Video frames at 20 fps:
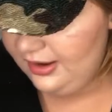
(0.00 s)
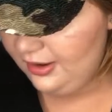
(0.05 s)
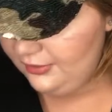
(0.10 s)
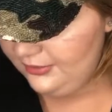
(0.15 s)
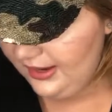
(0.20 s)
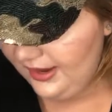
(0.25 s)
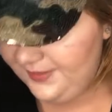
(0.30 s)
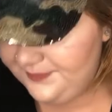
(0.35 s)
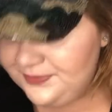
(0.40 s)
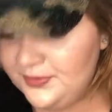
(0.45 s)

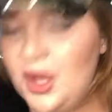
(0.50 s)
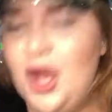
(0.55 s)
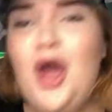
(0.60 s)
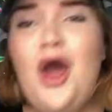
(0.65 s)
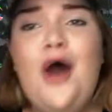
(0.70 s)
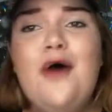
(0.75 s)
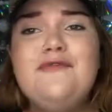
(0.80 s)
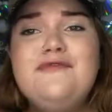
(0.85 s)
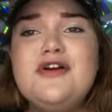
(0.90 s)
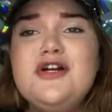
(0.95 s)
Okay.
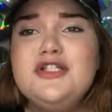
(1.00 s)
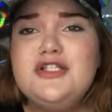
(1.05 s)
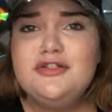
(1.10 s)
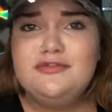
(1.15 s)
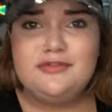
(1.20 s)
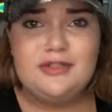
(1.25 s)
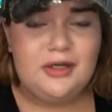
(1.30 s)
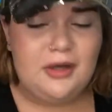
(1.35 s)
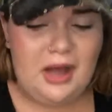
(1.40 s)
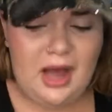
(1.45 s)
First
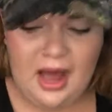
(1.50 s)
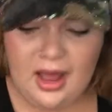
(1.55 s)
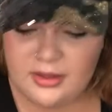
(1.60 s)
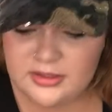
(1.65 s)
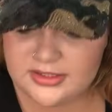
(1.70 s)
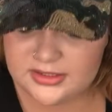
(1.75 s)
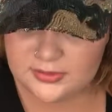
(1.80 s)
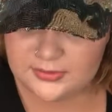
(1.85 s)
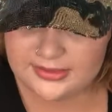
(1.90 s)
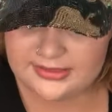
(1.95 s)
of all, I
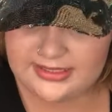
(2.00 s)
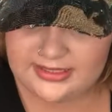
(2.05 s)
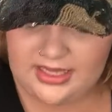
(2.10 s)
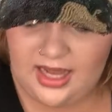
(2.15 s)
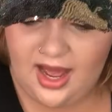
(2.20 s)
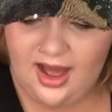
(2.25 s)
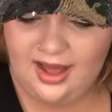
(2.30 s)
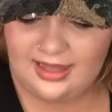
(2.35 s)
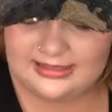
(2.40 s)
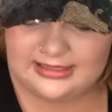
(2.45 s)
just want to take a
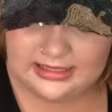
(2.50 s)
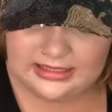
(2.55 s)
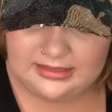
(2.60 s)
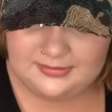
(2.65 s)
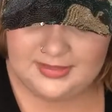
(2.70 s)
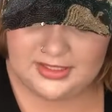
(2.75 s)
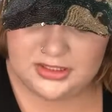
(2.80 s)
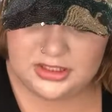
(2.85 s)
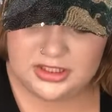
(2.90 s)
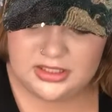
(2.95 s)
hot second to
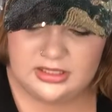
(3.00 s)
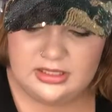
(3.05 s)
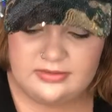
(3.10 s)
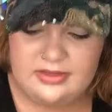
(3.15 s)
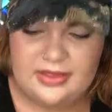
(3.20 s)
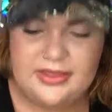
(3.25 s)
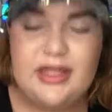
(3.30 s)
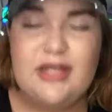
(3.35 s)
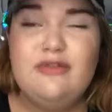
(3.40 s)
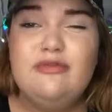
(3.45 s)
mention
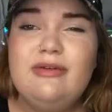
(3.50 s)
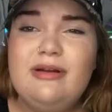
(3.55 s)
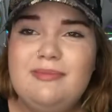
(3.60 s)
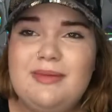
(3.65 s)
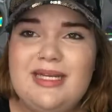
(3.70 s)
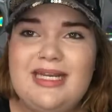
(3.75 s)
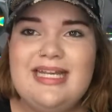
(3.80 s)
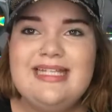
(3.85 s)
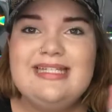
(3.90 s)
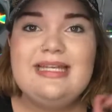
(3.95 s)
that the
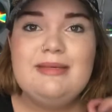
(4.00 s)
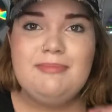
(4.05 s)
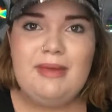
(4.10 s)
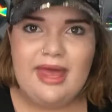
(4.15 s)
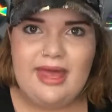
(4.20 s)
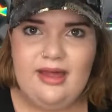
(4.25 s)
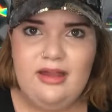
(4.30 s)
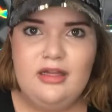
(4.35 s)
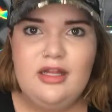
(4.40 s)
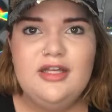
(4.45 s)
ribbon is a
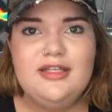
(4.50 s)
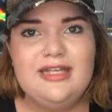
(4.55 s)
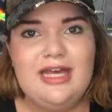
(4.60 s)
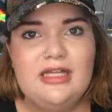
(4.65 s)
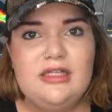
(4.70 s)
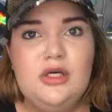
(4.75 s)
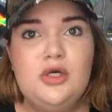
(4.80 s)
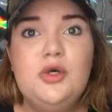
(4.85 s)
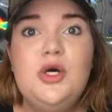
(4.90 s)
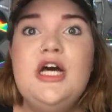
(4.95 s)
pale
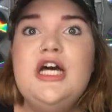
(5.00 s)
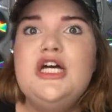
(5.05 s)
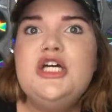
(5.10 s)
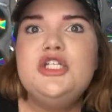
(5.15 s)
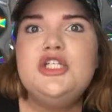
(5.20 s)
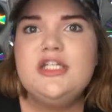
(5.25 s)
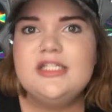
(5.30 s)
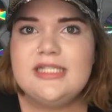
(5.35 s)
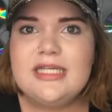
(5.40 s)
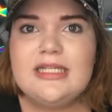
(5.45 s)
yellow,
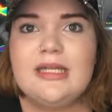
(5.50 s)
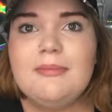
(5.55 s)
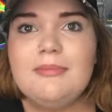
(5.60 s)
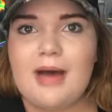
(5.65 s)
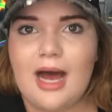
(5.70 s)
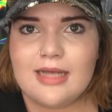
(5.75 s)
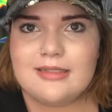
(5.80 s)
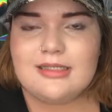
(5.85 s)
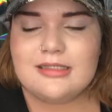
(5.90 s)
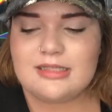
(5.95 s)
just like the
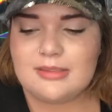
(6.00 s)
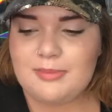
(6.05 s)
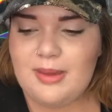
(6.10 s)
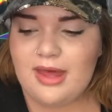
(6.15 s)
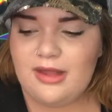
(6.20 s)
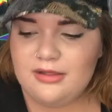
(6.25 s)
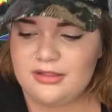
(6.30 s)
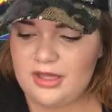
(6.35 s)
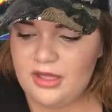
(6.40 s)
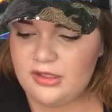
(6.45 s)
box is a
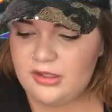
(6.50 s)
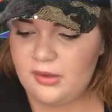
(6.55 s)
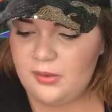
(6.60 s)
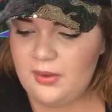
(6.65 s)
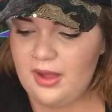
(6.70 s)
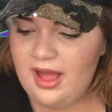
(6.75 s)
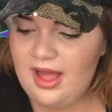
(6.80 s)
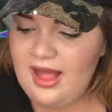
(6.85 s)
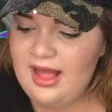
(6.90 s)
pale yellow.